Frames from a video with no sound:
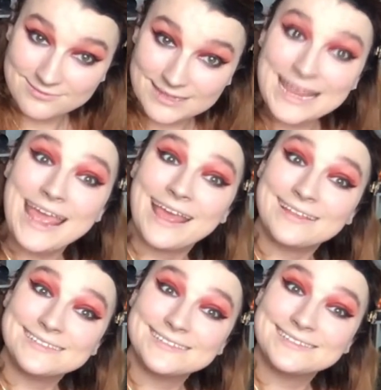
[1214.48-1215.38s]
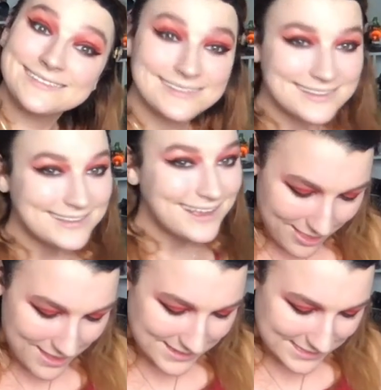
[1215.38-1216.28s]
Yes.
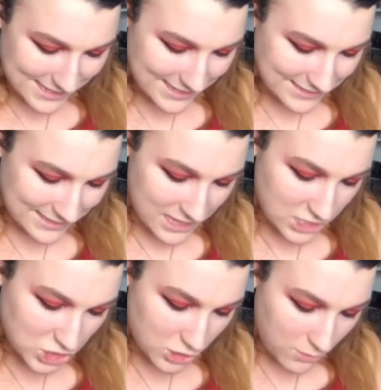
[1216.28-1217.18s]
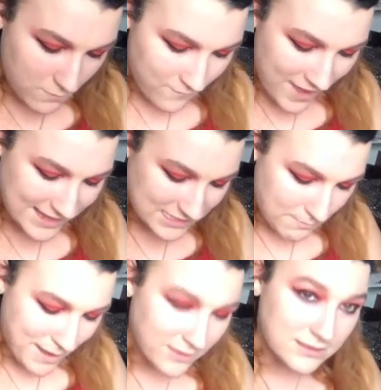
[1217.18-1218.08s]
This is the Too Faced
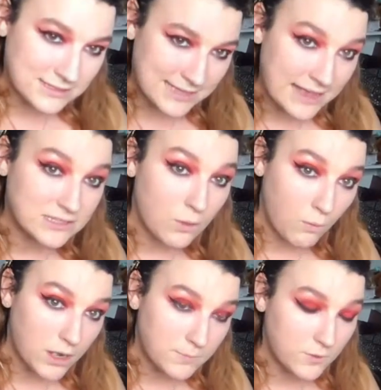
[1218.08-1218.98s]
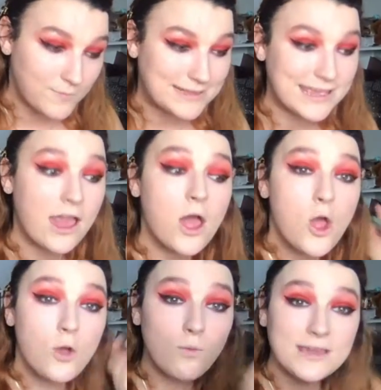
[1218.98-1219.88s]
Better Than Sex Waterproof Mascara.
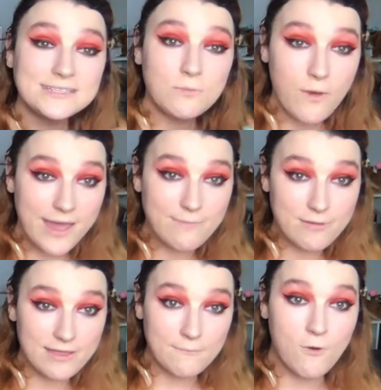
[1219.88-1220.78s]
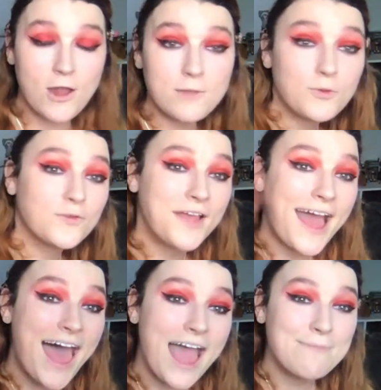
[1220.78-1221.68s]
Reason why I'm using waterproof.
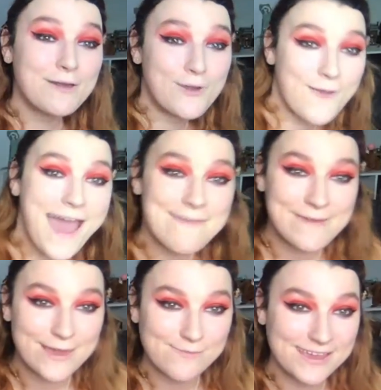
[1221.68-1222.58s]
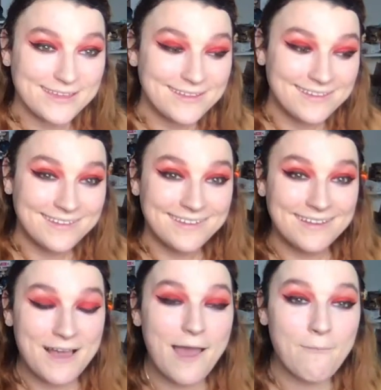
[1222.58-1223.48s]
I'm a crybaby.
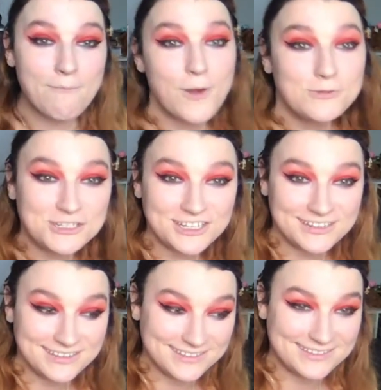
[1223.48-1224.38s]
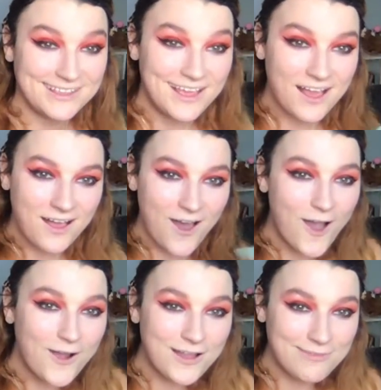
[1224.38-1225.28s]
Emotions.
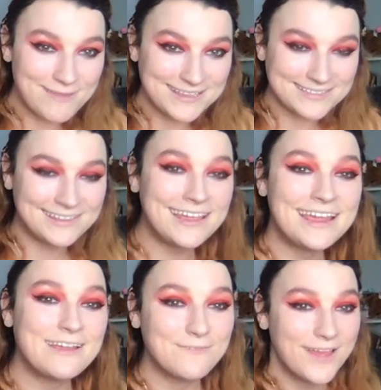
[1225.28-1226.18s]
Hard on my sleeve.